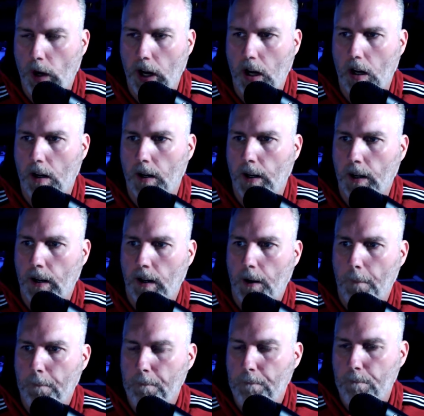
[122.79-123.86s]
where,
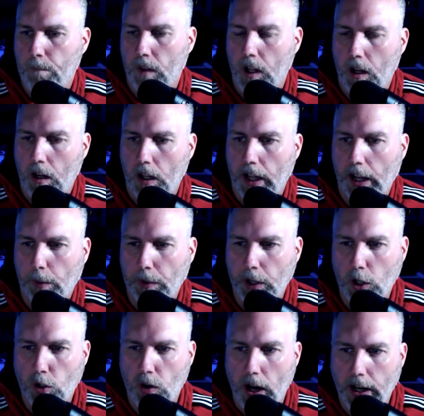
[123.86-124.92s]
like when
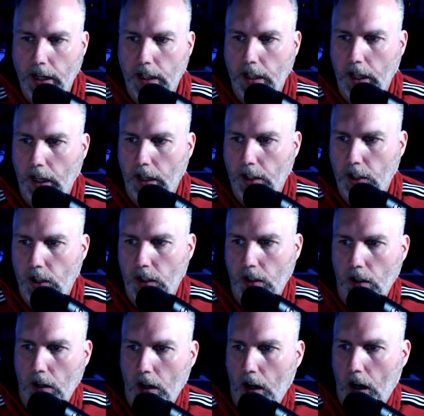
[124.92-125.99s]
you're trying to teach
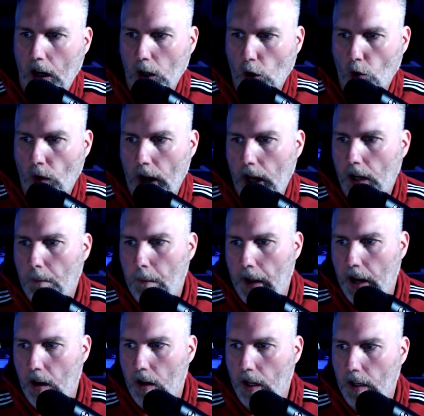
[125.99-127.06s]
a
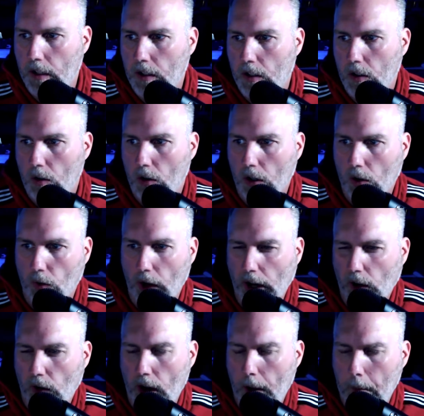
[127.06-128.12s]
grandparent or a great
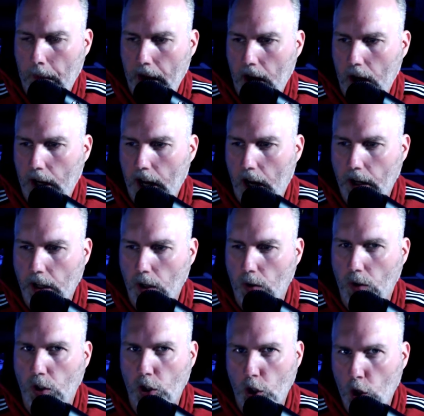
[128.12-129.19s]
grandparent how to
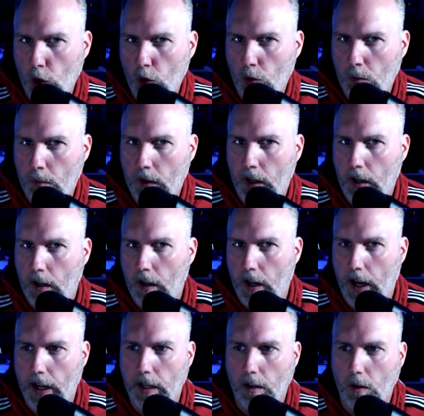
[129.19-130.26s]
use Zoom,
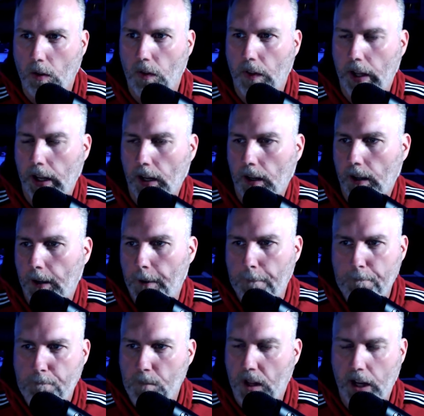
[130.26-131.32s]
and you think
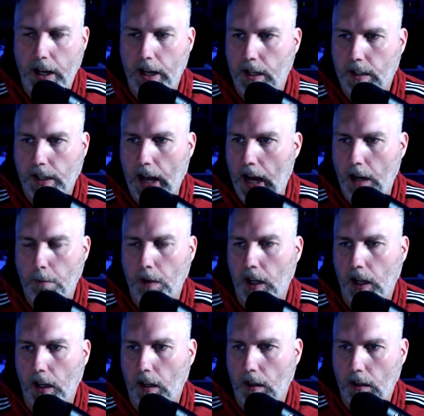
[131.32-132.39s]
it
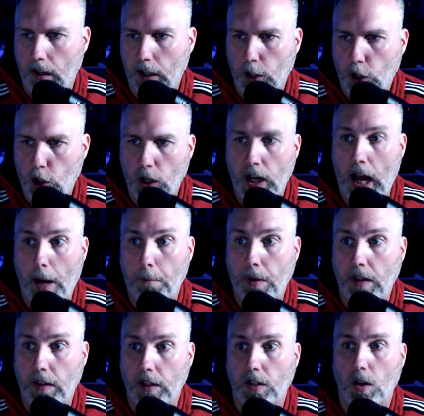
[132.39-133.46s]
should not be
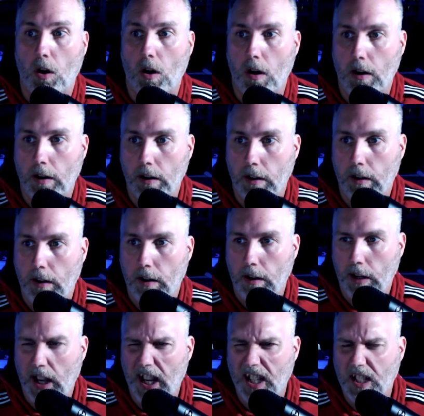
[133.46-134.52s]
this hard.
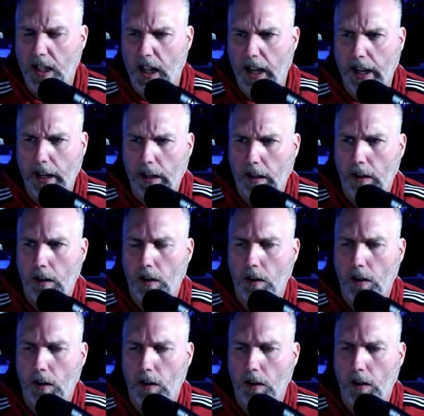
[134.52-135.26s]
It's like